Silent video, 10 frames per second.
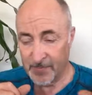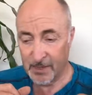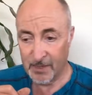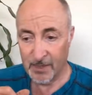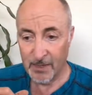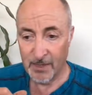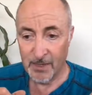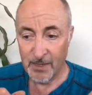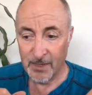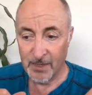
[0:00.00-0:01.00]

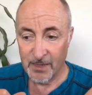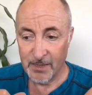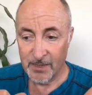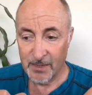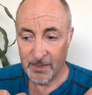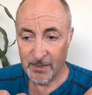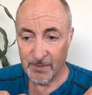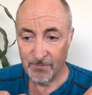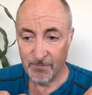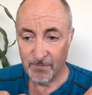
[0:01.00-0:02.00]

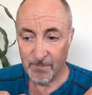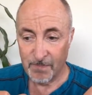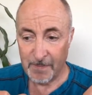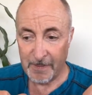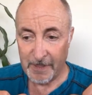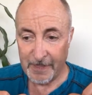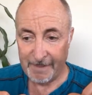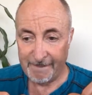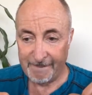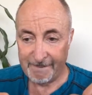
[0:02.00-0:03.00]

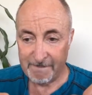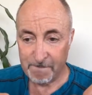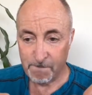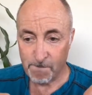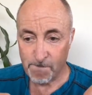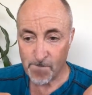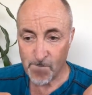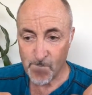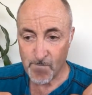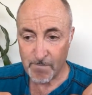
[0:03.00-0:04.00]

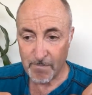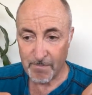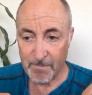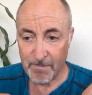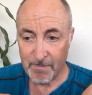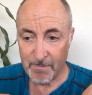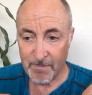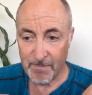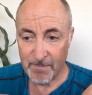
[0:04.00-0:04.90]
(no one is talking)